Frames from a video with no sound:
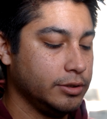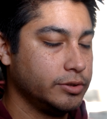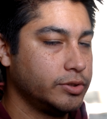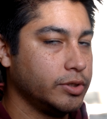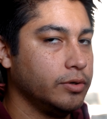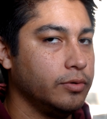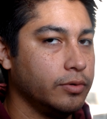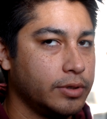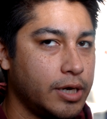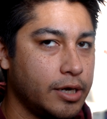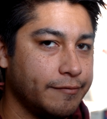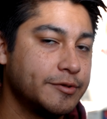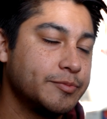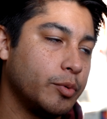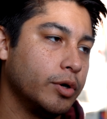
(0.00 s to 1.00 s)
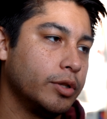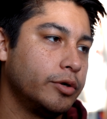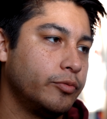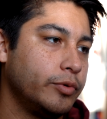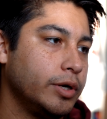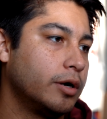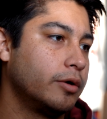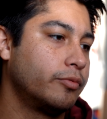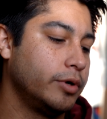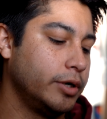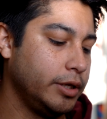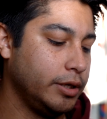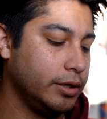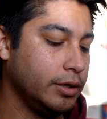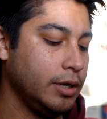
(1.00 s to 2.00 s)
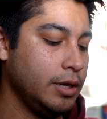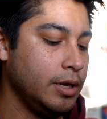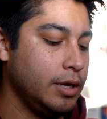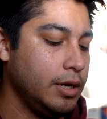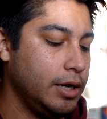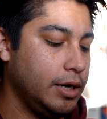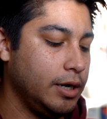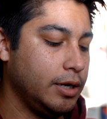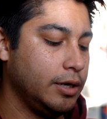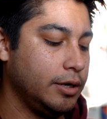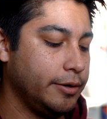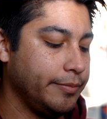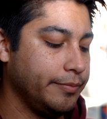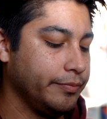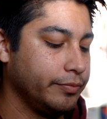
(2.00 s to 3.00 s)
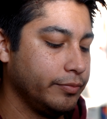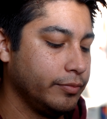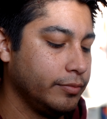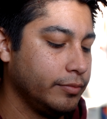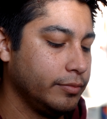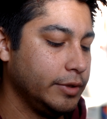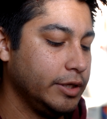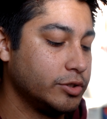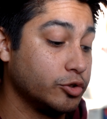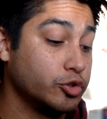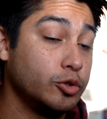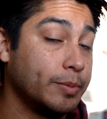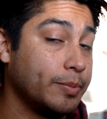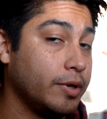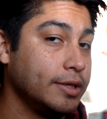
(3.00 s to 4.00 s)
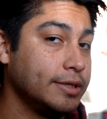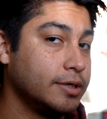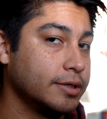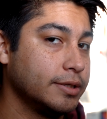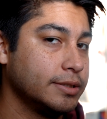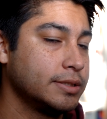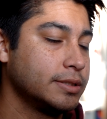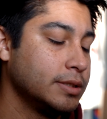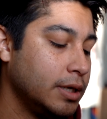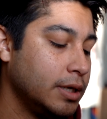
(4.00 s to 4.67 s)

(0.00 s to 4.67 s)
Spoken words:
So kind of a spoiler, we are running, these are super poly targets.